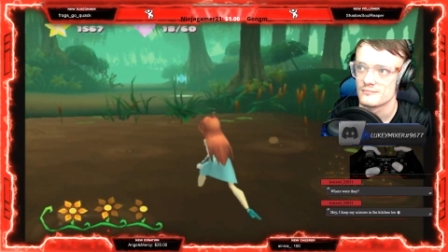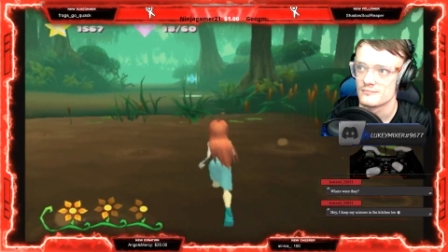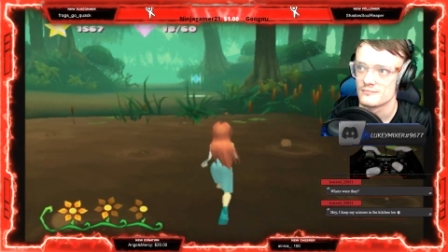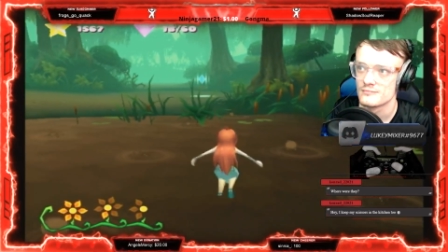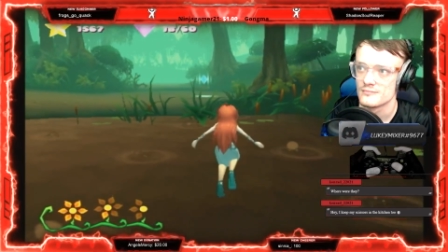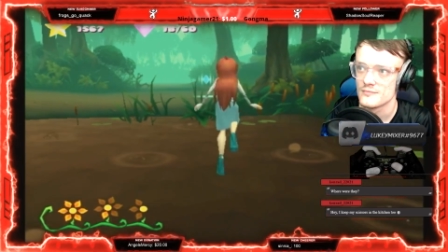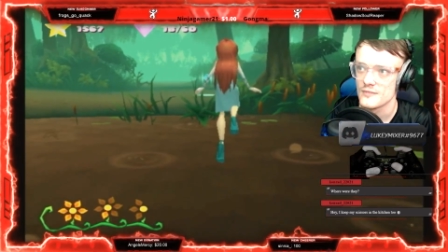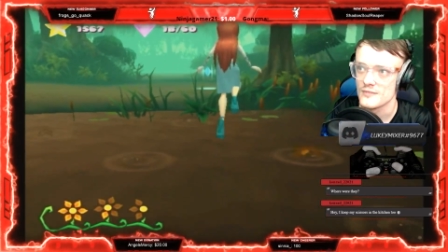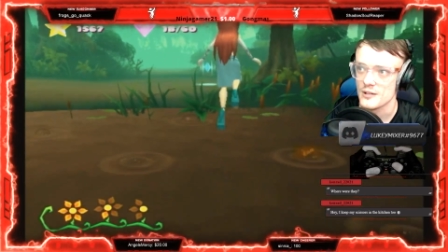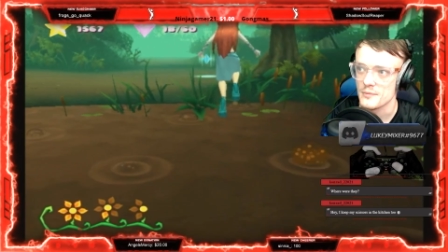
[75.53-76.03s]

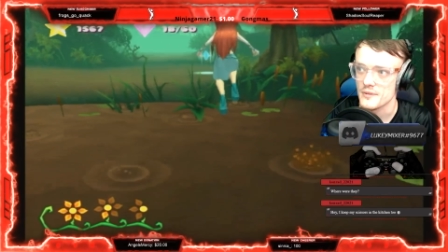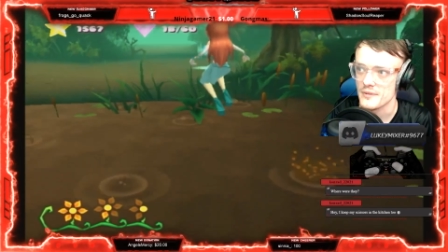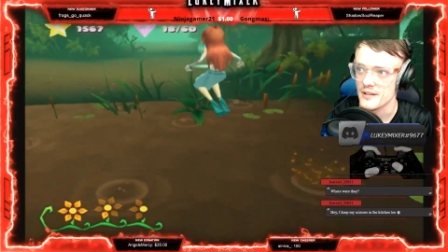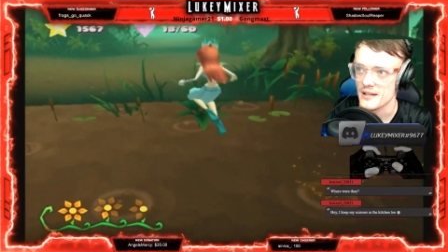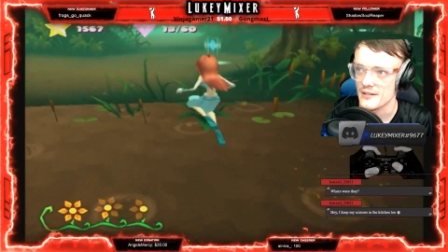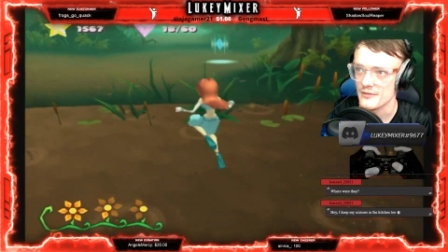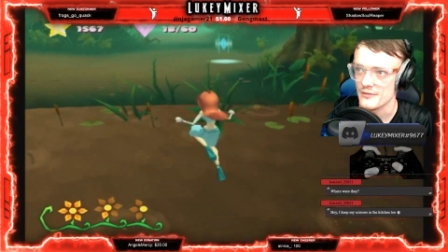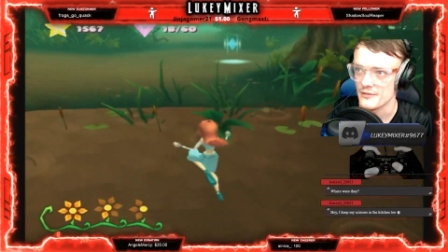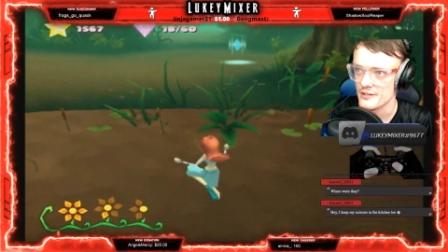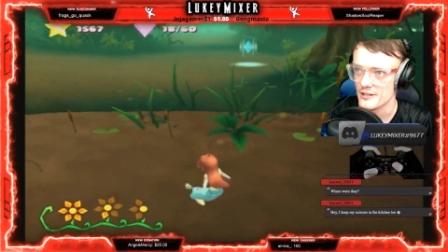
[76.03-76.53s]
Gotta be
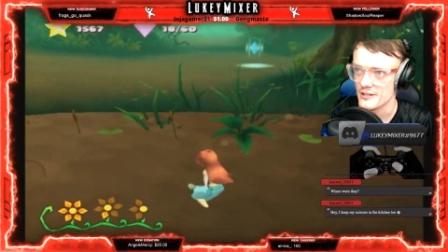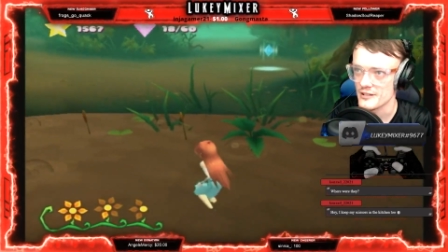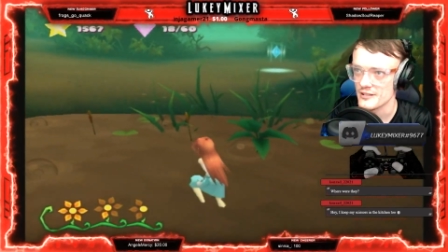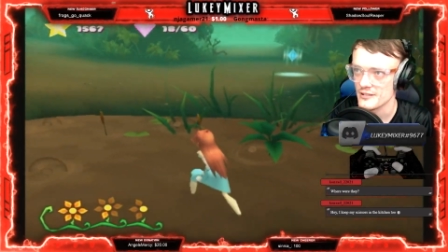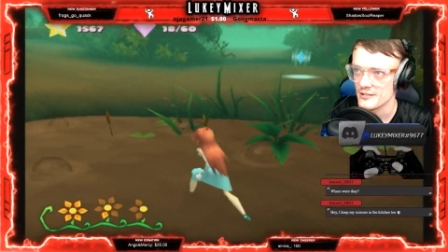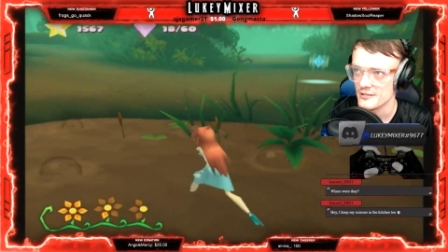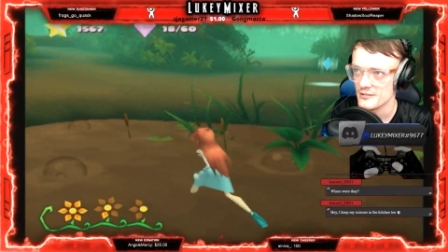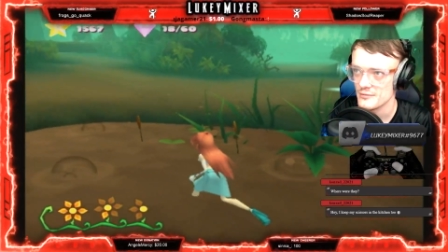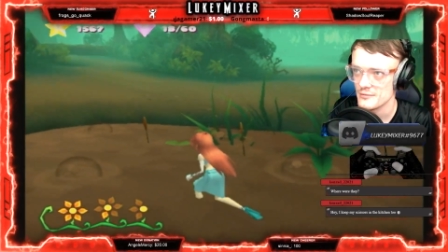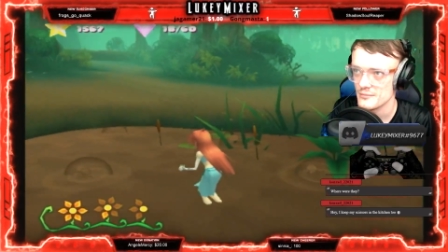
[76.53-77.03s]
careful of the
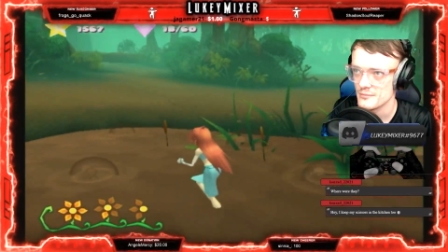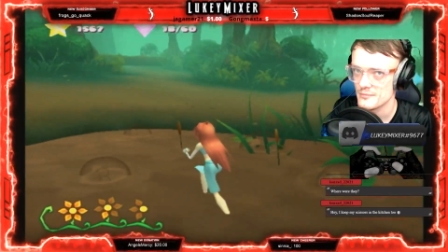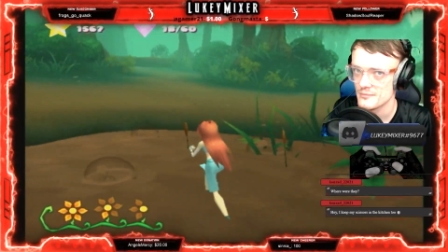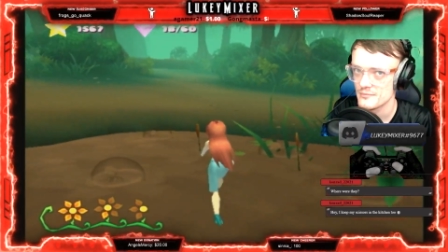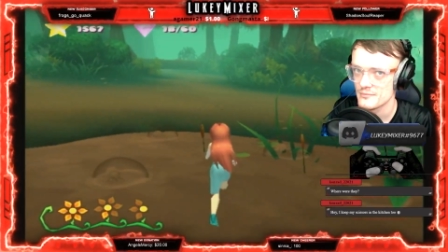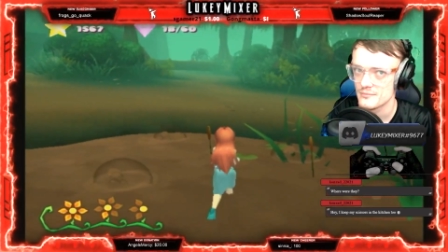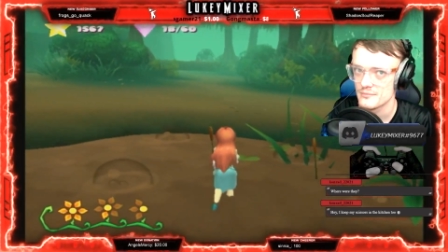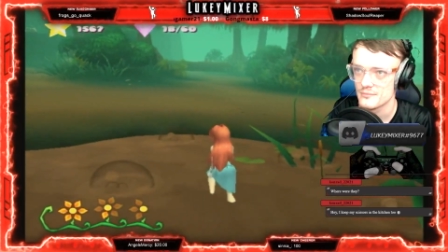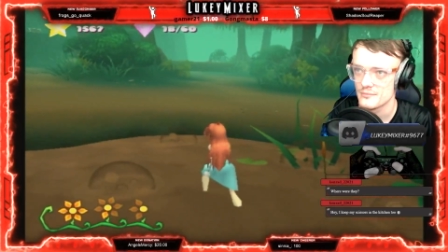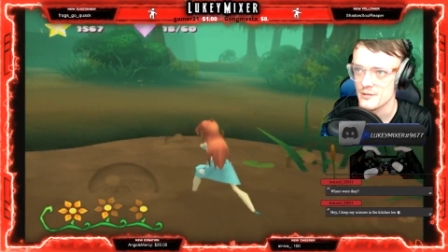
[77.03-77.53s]

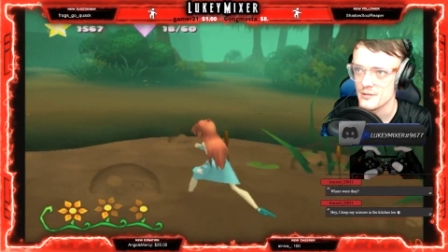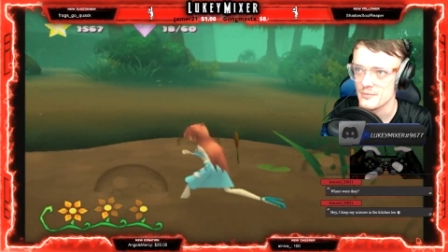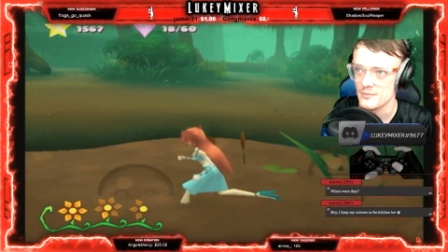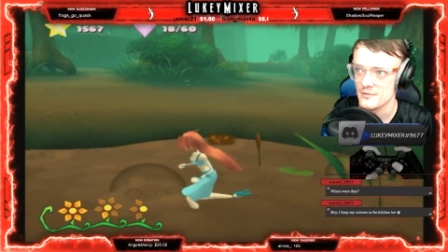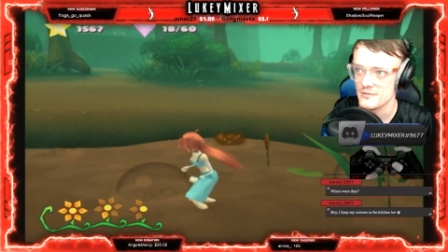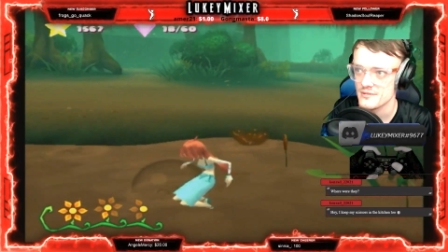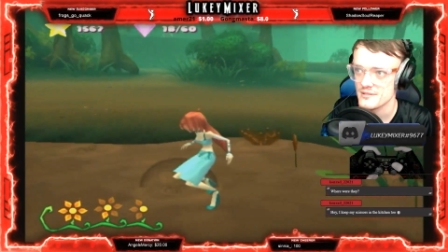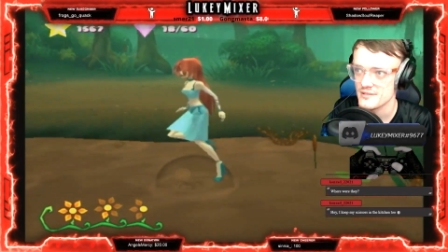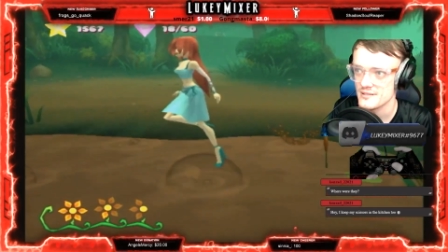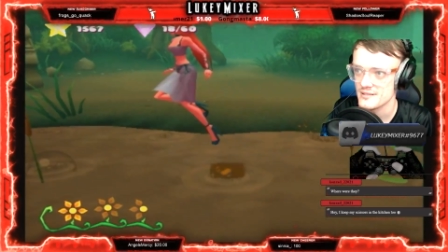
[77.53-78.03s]

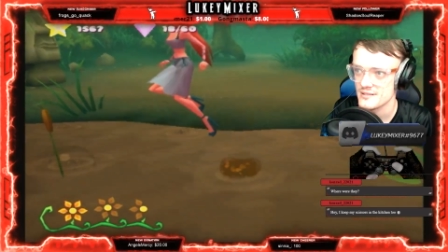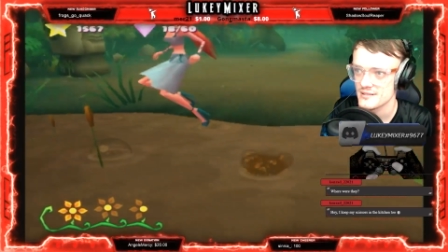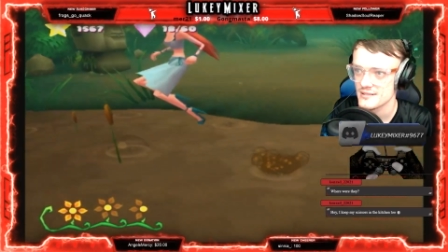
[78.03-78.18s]
bubbles.